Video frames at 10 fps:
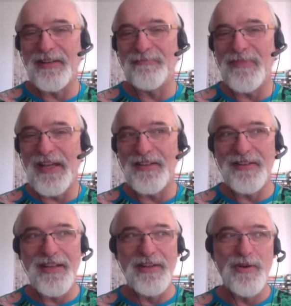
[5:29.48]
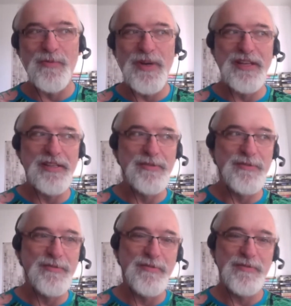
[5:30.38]
in Norway,
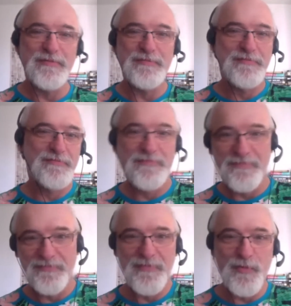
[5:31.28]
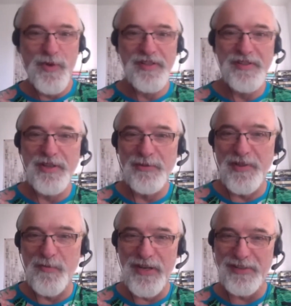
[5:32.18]
you wanted to go
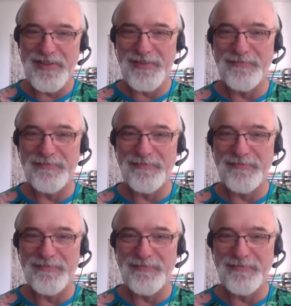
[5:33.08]
somewhere else.